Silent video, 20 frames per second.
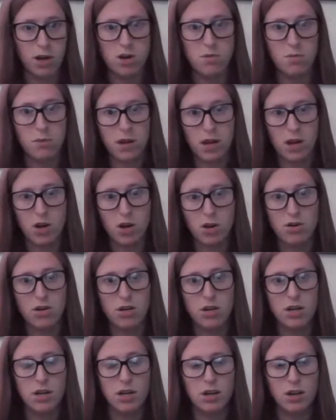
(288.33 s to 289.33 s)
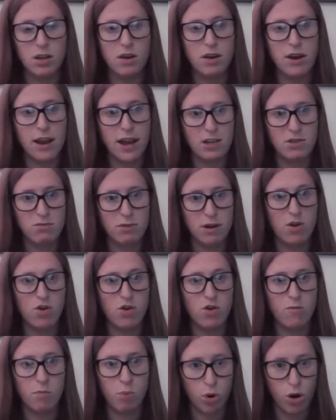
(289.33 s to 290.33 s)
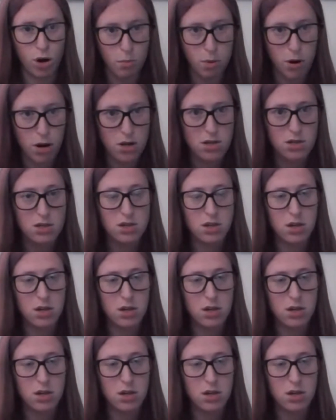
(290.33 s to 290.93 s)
to be included in the next round of Boiler Plus